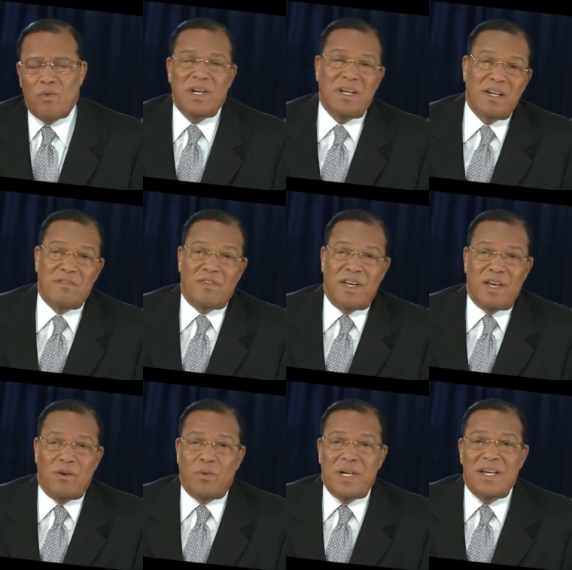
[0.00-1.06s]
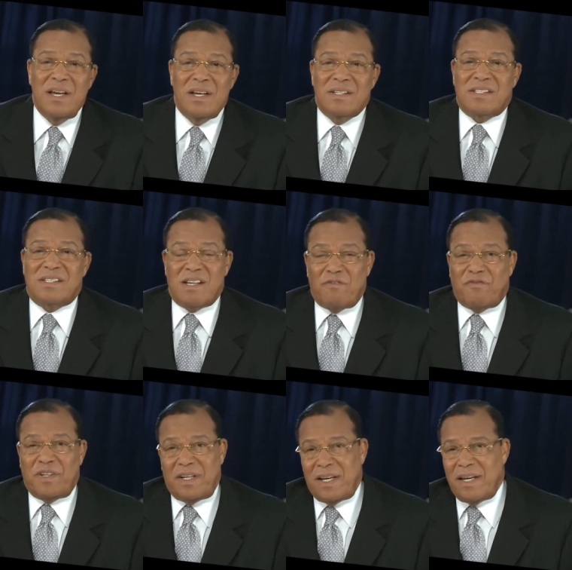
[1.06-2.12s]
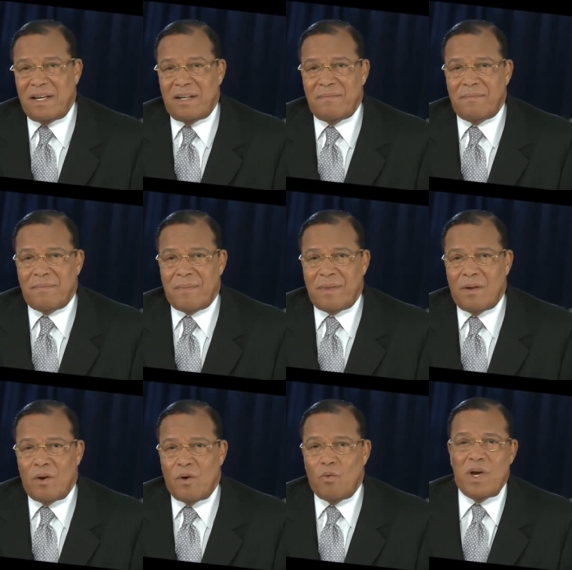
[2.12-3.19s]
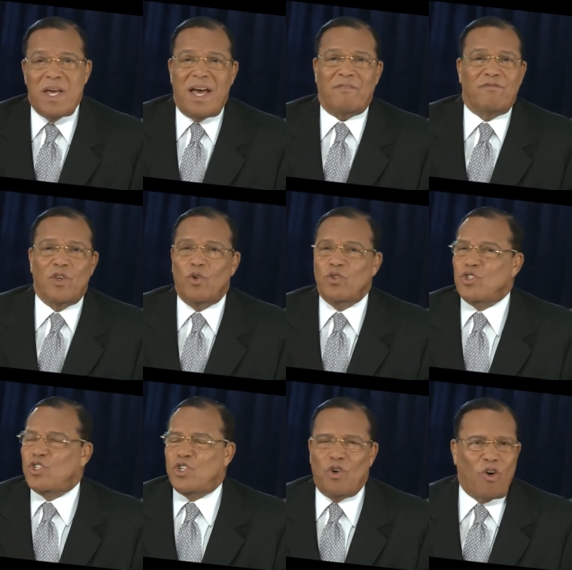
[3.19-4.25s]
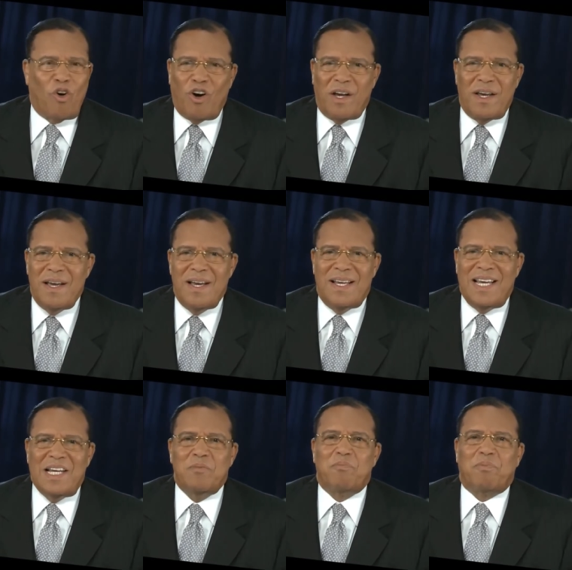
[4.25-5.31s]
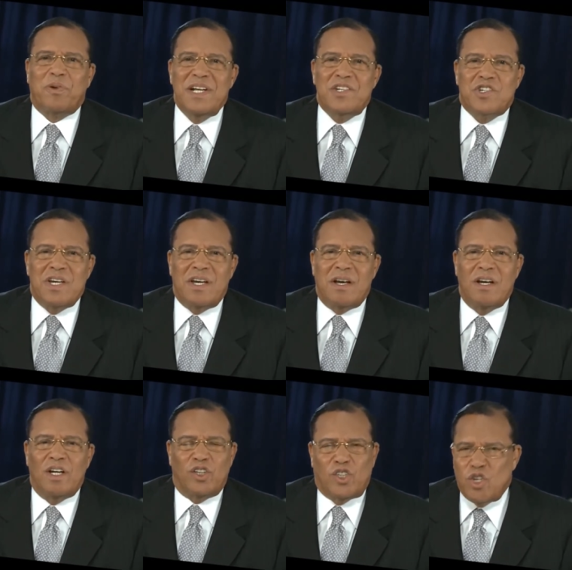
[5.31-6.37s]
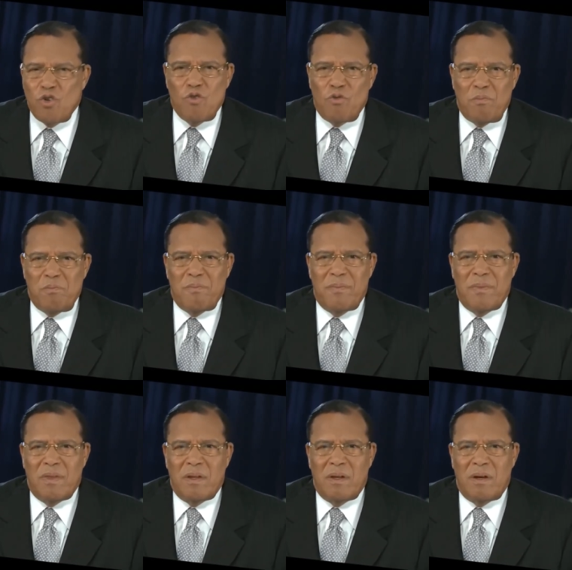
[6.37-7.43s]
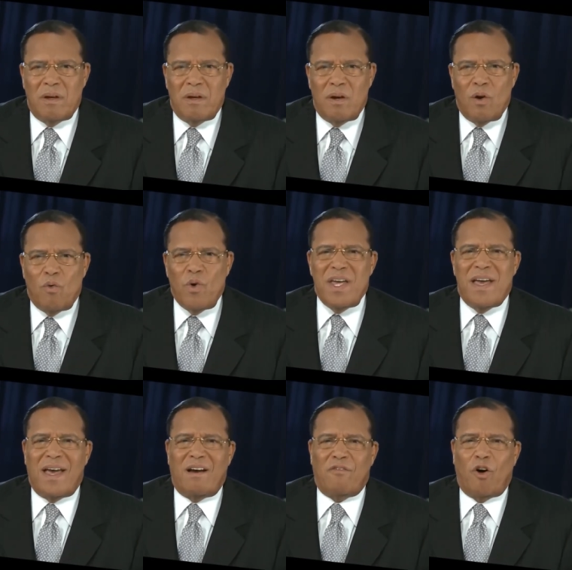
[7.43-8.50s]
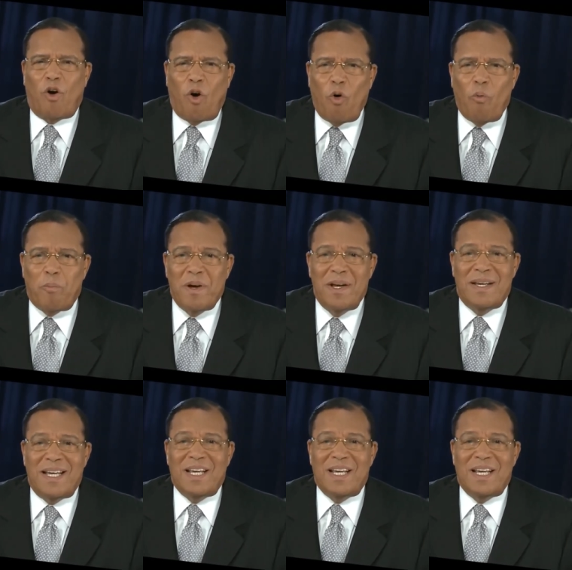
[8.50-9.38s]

we live here. We suffered here. We have no joy in preaching doom. We have hope